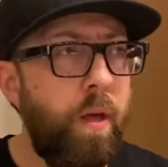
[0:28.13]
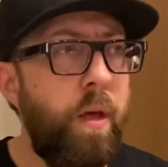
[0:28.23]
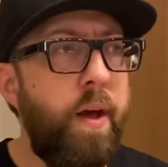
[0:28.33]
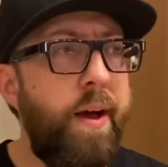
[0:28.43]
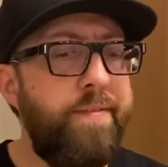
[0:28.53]

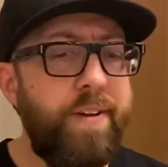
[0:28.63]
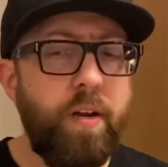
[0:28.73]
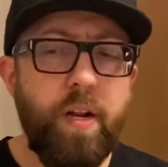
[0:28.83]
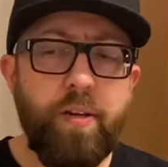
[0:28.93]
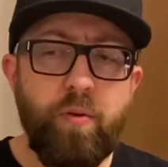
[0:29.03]
I figured
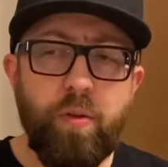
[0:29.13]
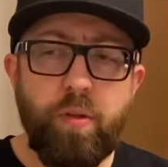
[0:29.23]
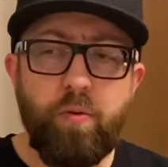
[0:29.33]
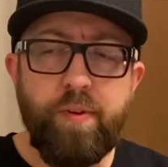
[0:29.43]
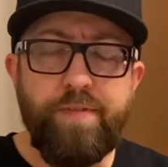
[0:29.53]
I'd do a little
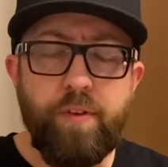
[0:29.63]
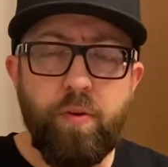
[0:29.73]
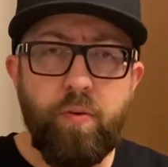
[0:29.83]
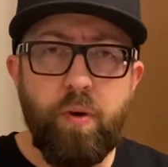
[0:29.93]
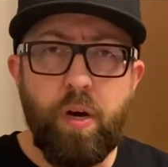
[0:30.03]

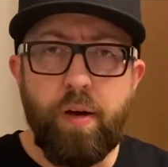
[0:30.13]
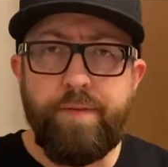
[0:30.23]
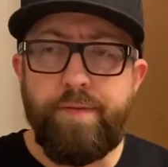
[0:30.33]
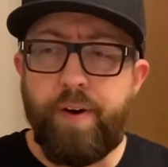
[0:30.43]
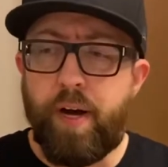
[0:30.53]
review of
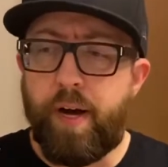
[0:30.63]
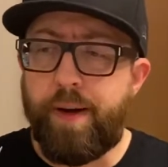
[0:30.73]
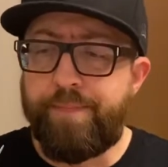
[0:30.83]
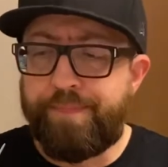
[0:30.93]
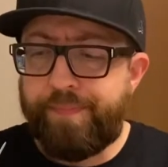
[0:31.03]

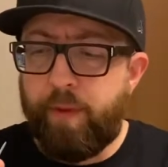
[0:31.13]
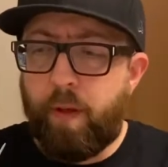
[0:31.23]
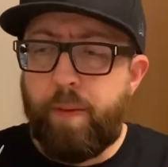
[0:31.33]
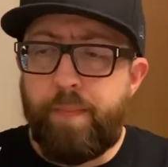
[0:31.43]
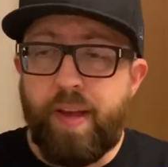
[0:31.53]

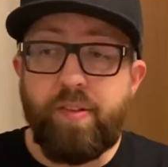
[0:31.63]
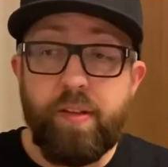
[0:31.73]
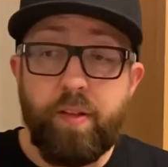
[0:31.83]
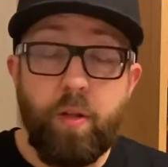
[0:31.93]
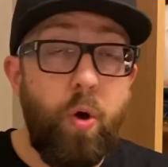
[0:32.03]
basically
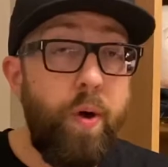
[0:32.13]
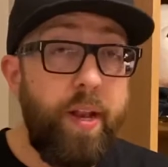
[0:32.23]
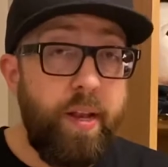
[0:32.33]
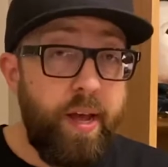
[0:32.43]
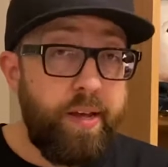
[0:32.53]
the low-end
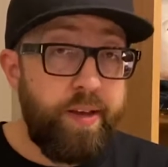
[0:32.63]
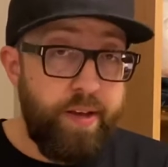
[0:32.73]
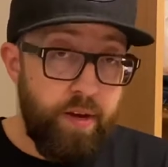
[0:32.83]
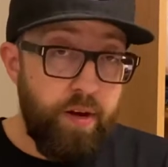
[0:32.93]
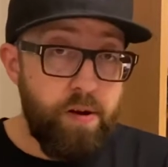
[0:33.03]
NECA
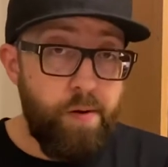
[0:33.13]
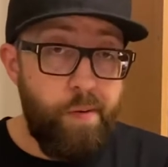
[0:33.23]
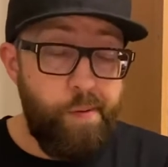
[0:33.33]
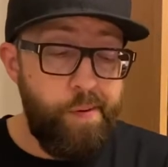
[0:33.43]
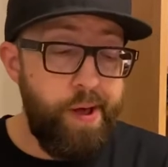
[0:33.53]
here
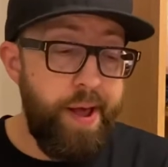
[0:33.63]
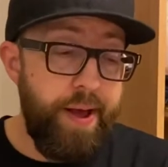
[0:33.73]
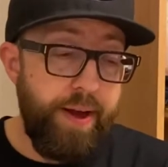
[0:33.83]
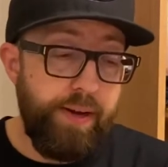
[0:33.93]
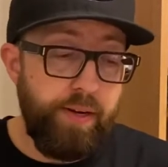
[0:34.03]

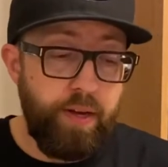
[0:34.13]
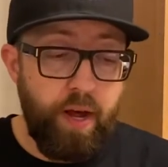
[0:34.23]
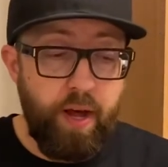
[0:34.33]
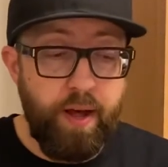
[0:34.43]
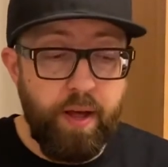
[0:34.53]
and
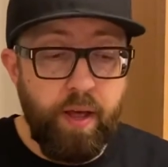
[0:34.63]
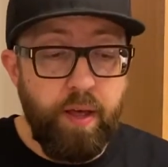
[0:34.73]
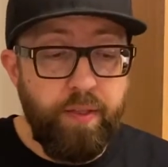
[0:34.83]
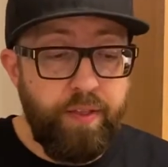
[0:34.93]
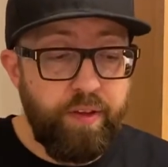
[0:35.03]

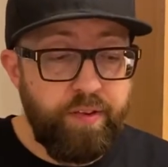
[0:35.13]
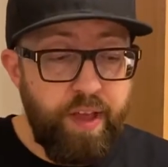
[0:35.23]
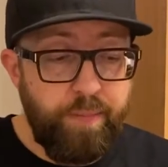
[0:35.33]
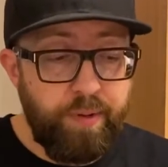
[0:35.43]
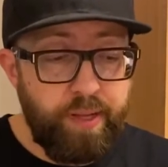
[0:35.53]
this
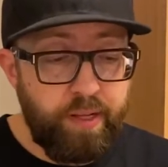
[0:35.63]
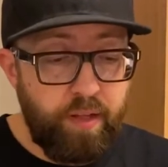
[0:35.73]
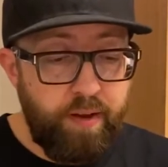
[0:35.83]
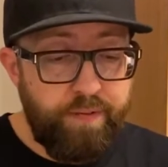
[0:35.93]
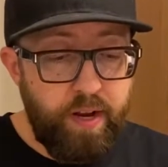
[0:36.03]
template
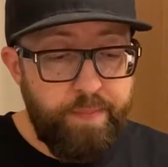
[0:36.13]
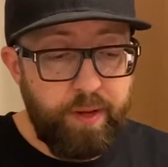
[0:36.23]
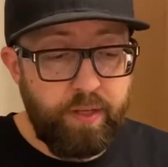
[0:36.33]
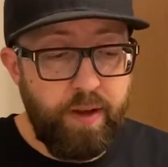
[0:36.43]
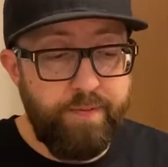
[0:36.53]
glove that I
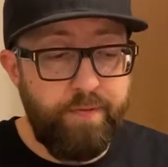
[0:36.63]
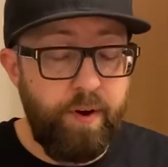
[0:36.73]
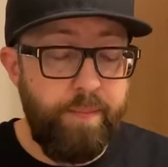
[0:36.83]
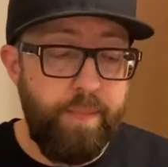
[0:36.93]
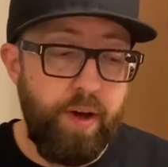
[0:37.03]
picked up
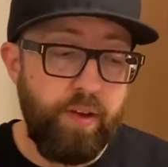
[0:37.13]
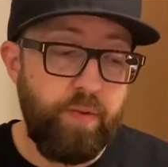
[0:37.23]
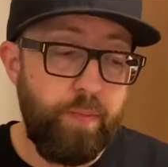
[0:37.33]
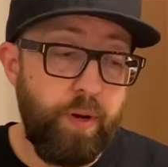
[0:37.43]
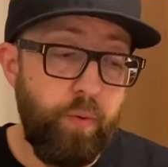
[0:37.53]
from
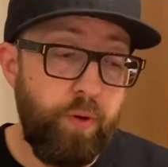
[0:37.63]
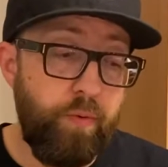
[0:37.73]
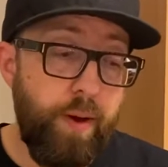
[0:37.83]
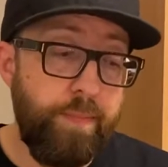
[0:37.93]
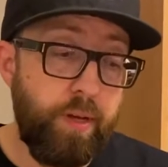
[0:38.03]
Springwood
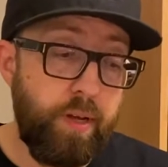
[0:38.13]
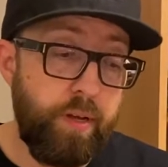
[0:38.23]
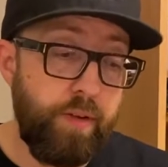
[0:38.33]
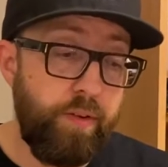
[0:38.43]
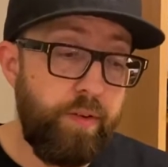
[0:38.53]

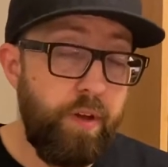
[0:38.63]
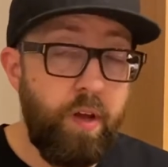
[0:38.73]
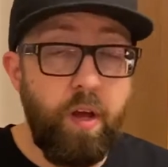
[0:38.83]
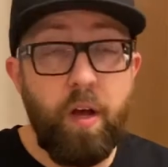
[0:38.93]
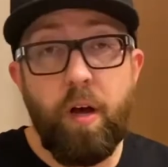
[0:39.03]
Replicas
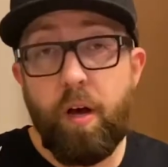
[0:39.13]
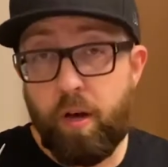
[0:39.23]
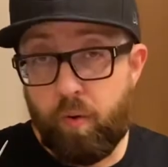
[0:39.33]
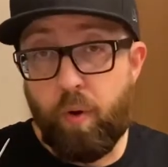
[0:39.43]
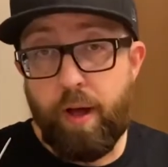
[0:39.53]
a
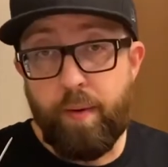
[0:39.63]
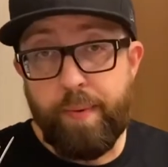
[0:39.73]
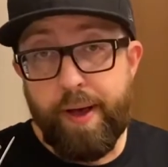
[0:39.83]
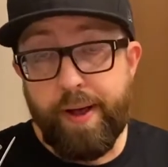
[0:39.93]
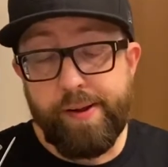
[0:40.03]
while
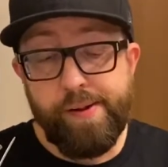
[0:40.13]
back.